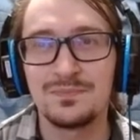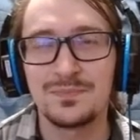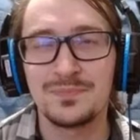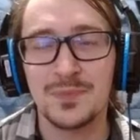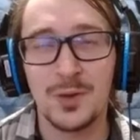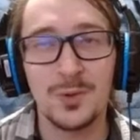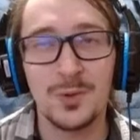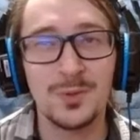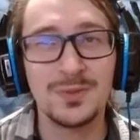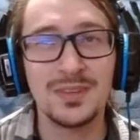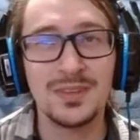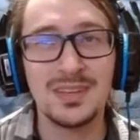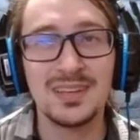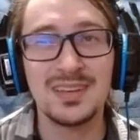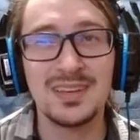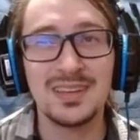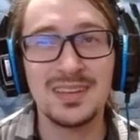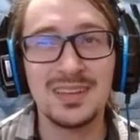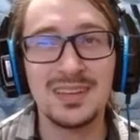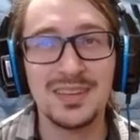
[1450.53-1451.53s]
Only an
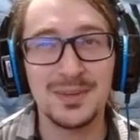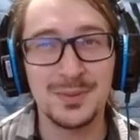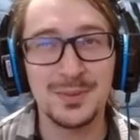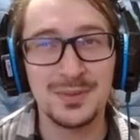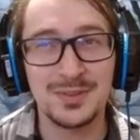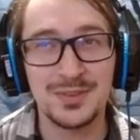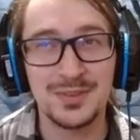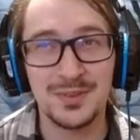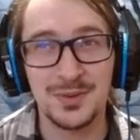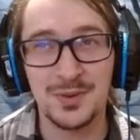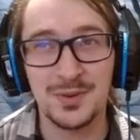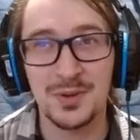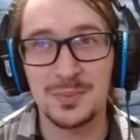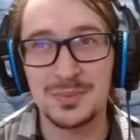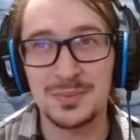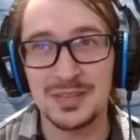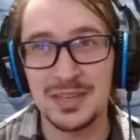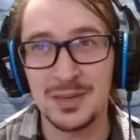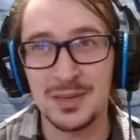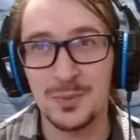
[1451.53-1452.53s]
idiot would screw up
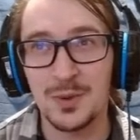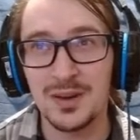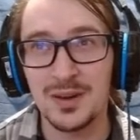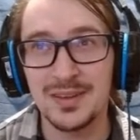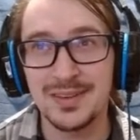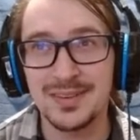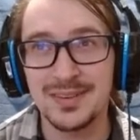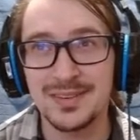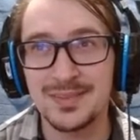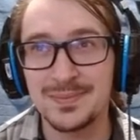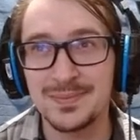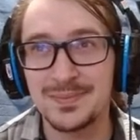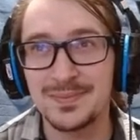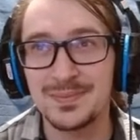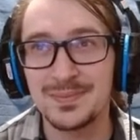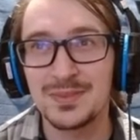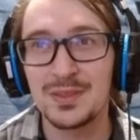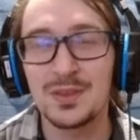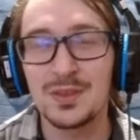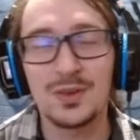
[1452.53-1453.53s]
day one.
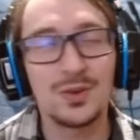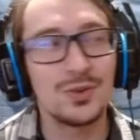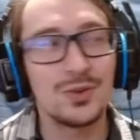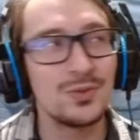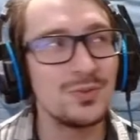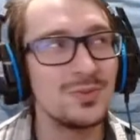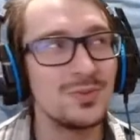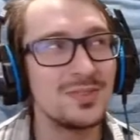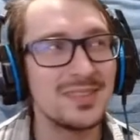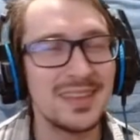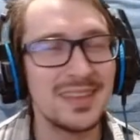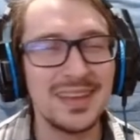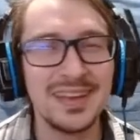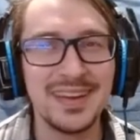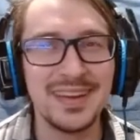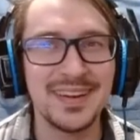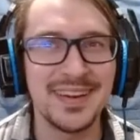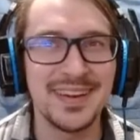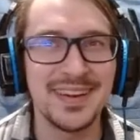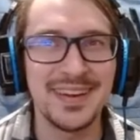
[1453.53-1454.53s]
Who's
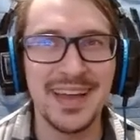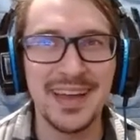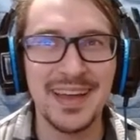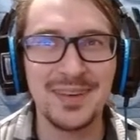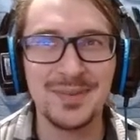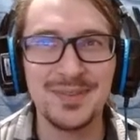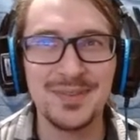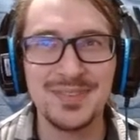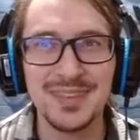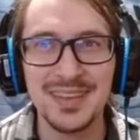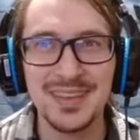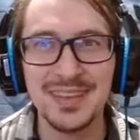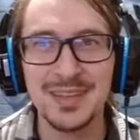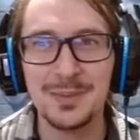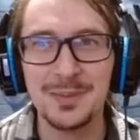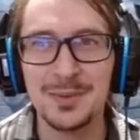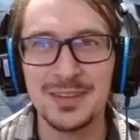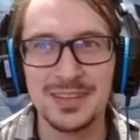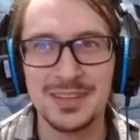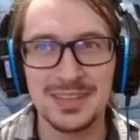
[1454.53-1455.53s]
there? I don't see
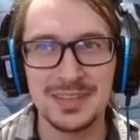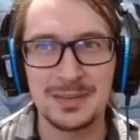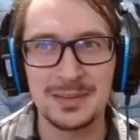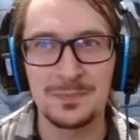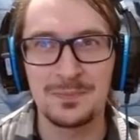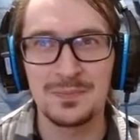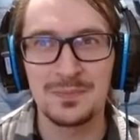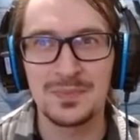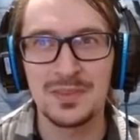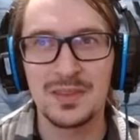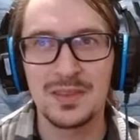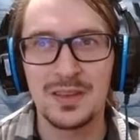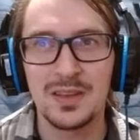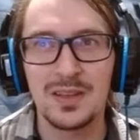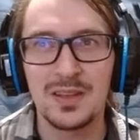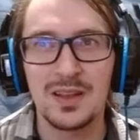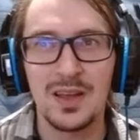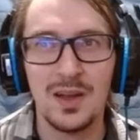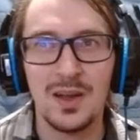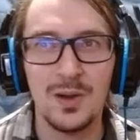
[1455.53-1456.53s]
anybody.
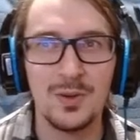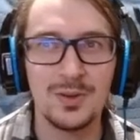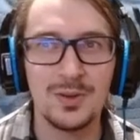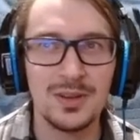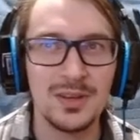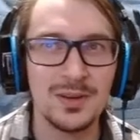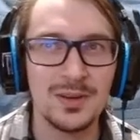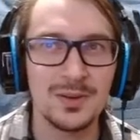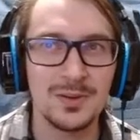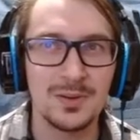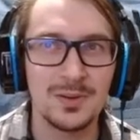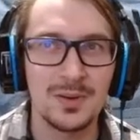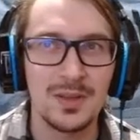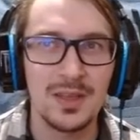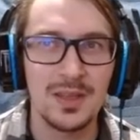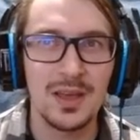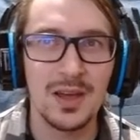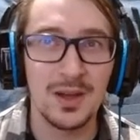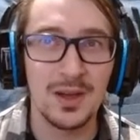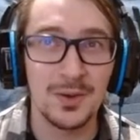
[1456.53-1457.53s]
Oh no,
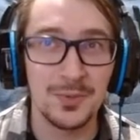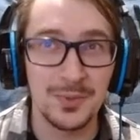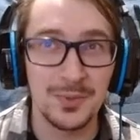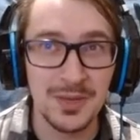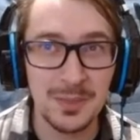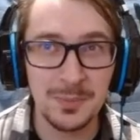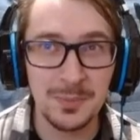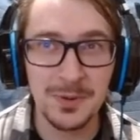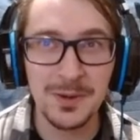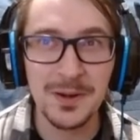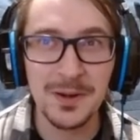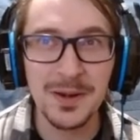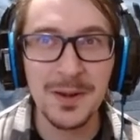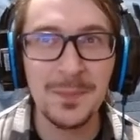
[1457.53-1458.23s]
a Reaper?